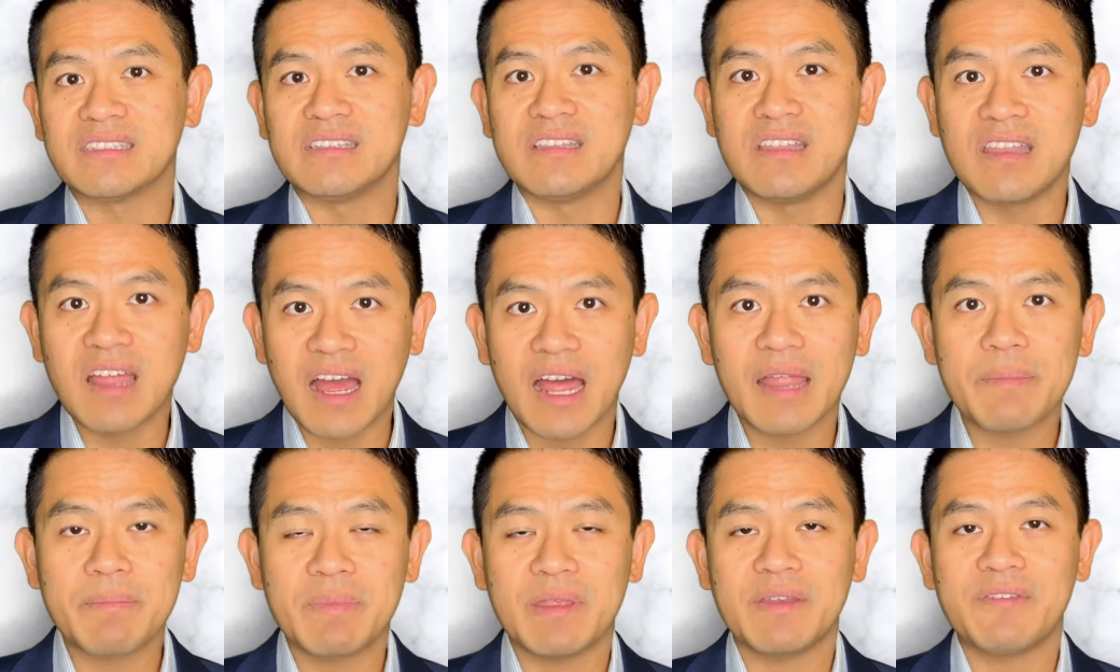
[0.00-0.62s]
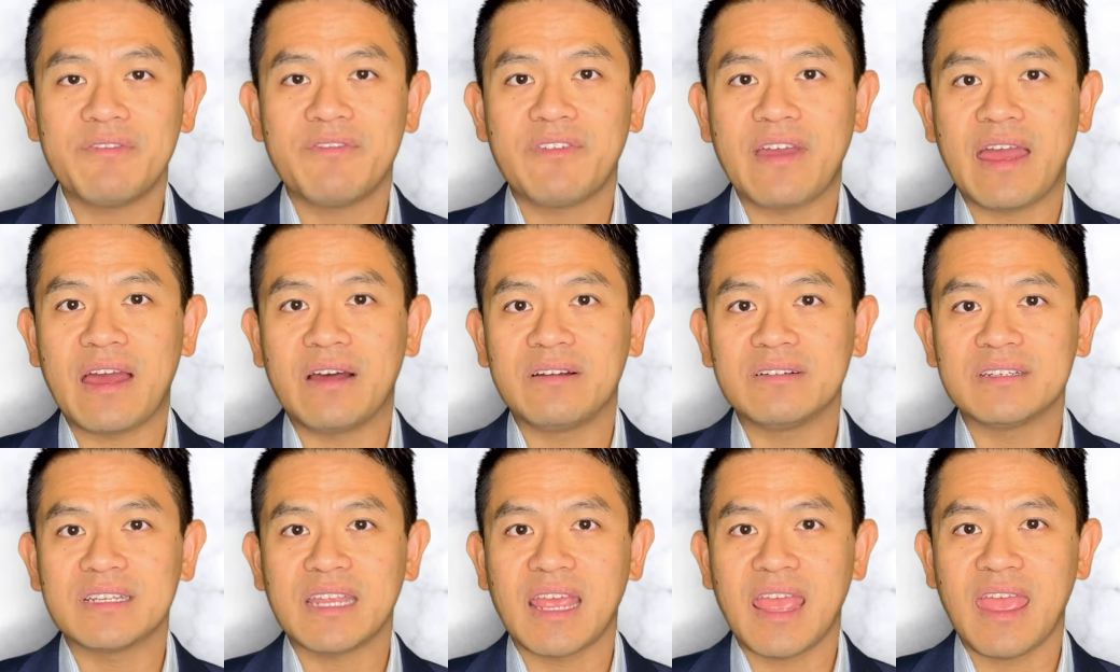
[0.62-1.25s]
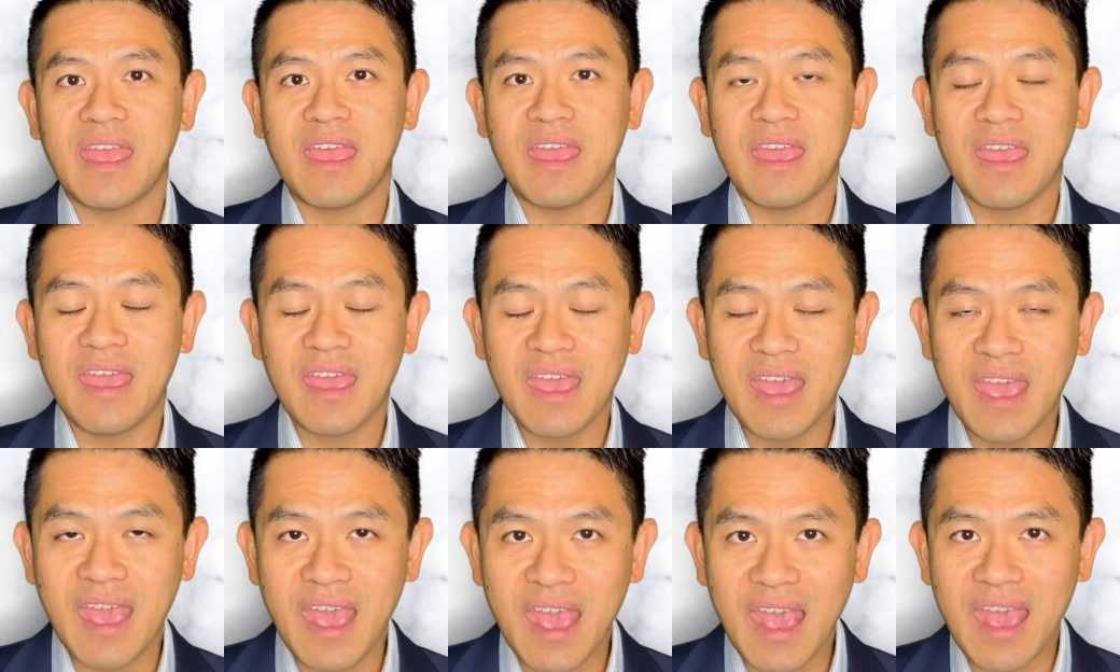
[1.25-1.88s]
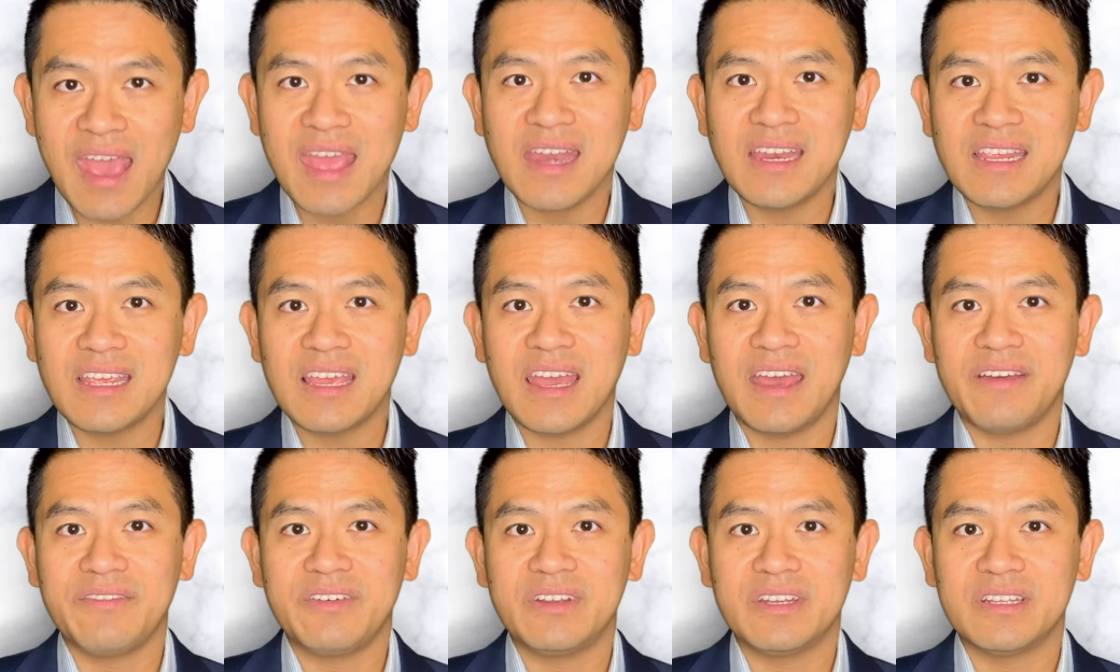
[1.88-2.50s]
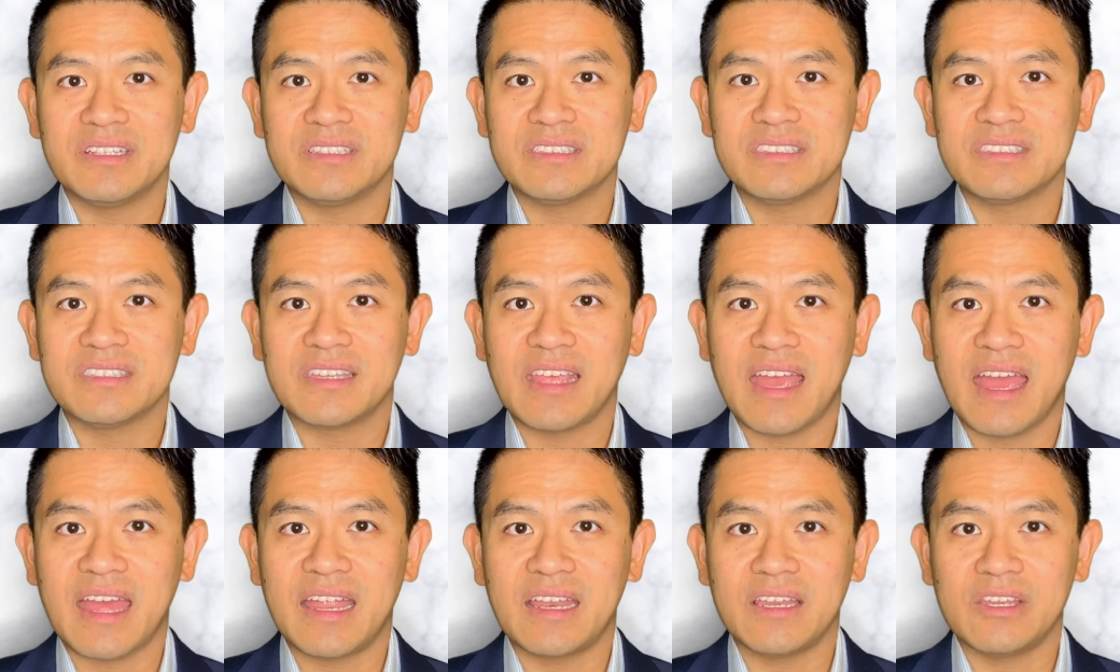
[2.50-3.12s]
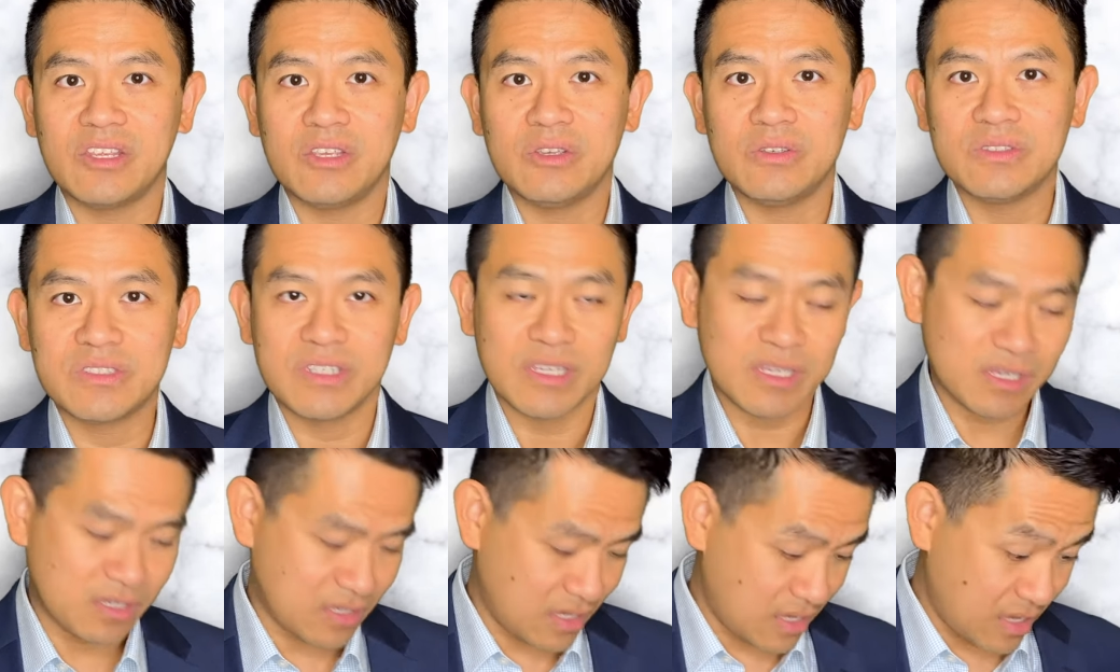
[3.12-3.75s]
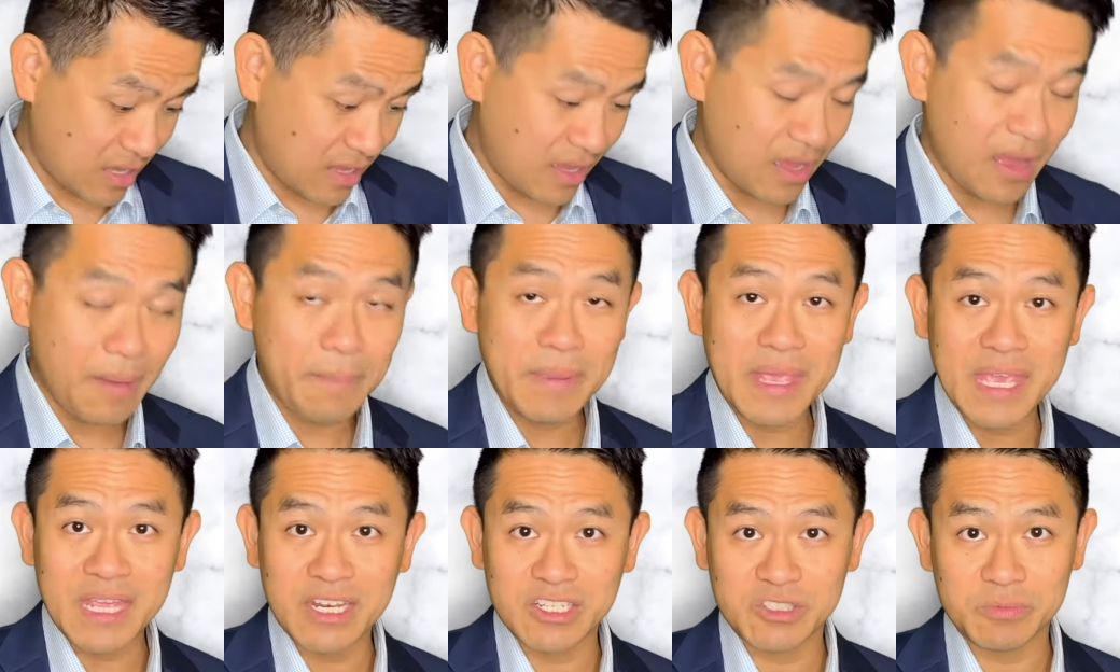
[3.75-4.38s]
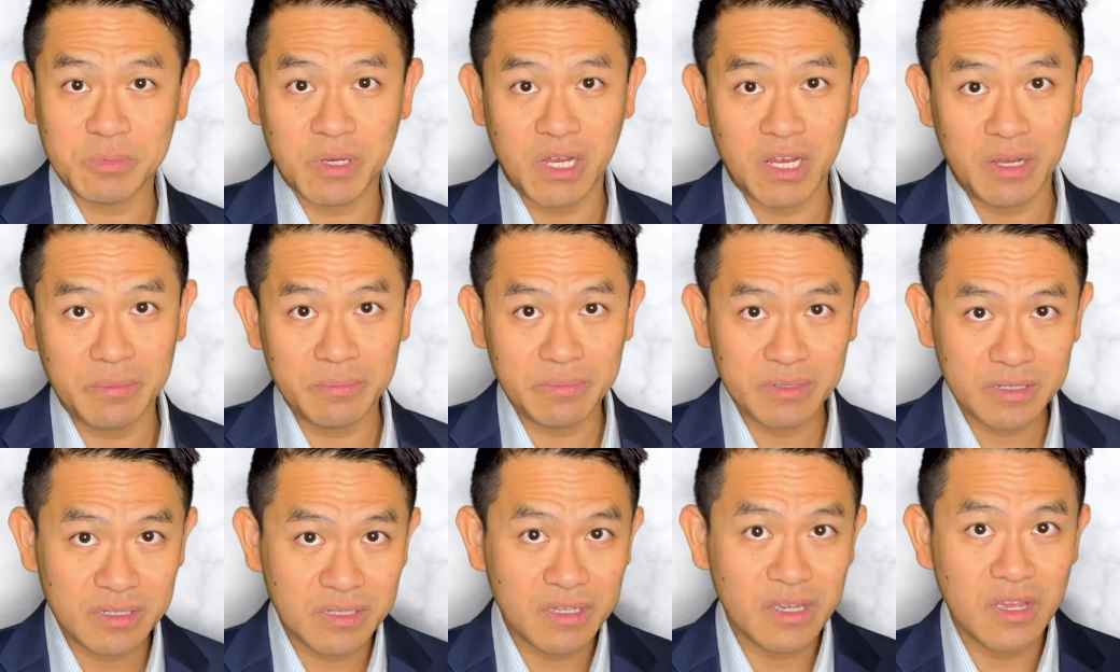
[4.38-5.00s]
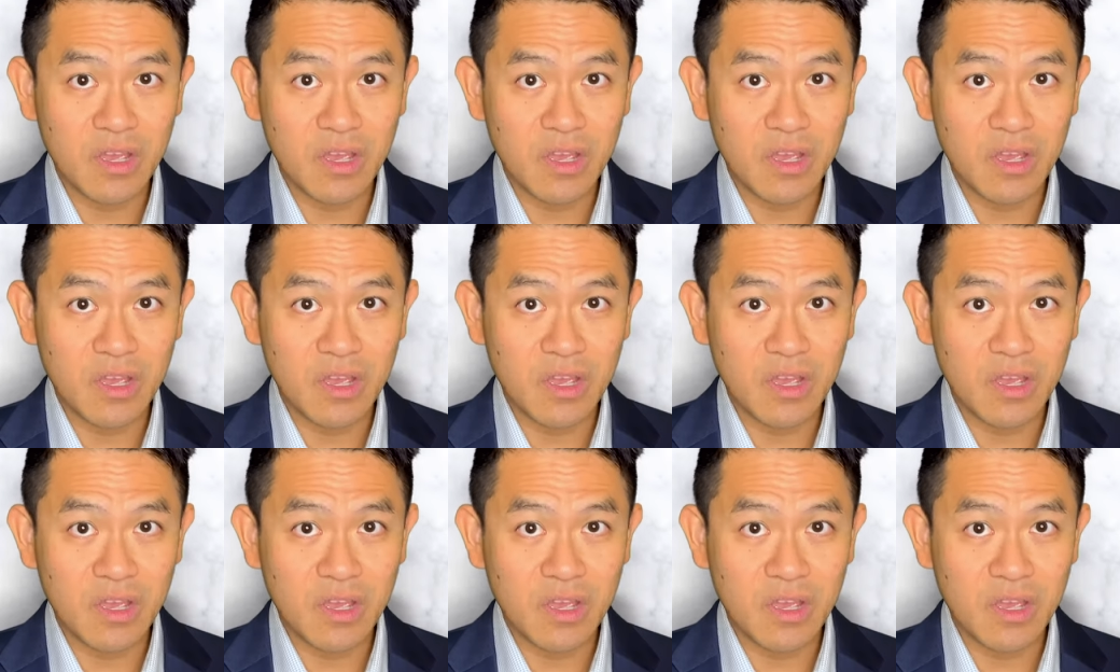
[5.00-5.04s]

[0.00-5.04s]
not been found any evidence that using a penis pump